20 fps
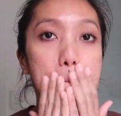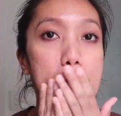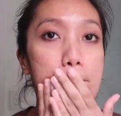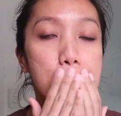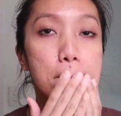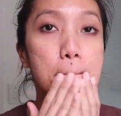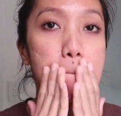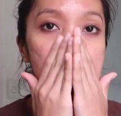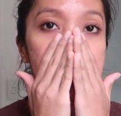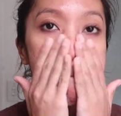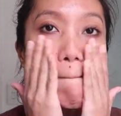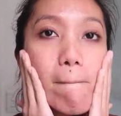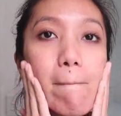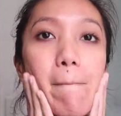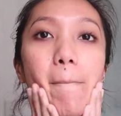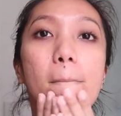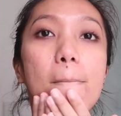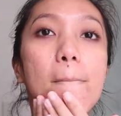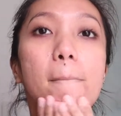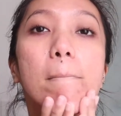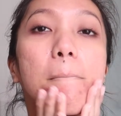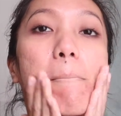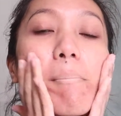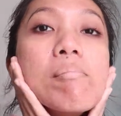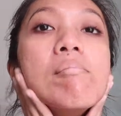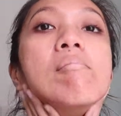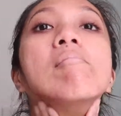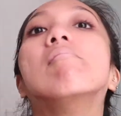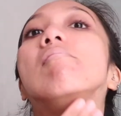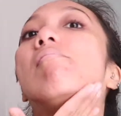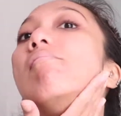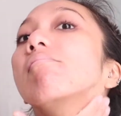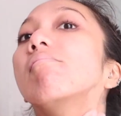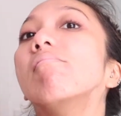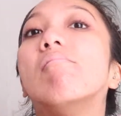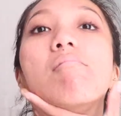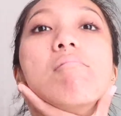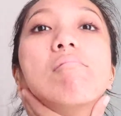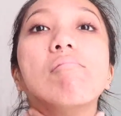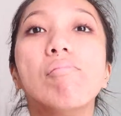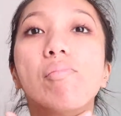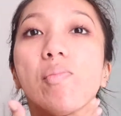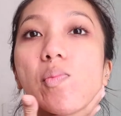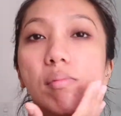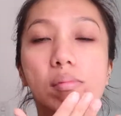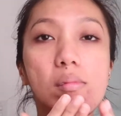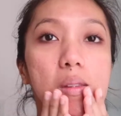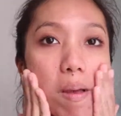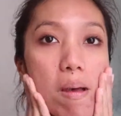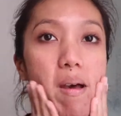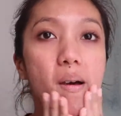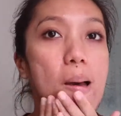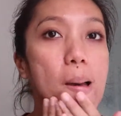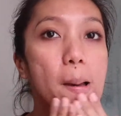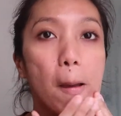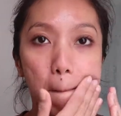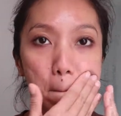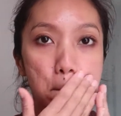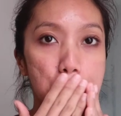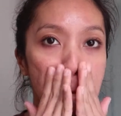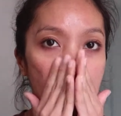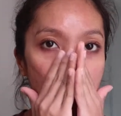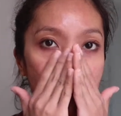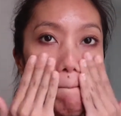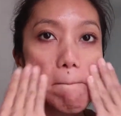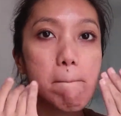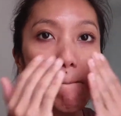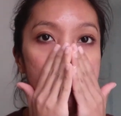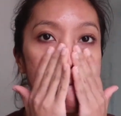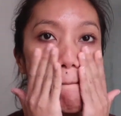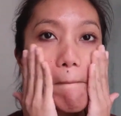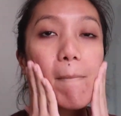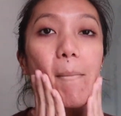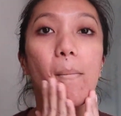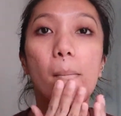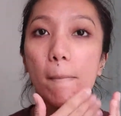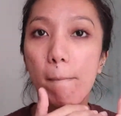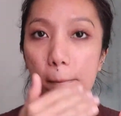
vera gel just to soothe my skin after applying the mask.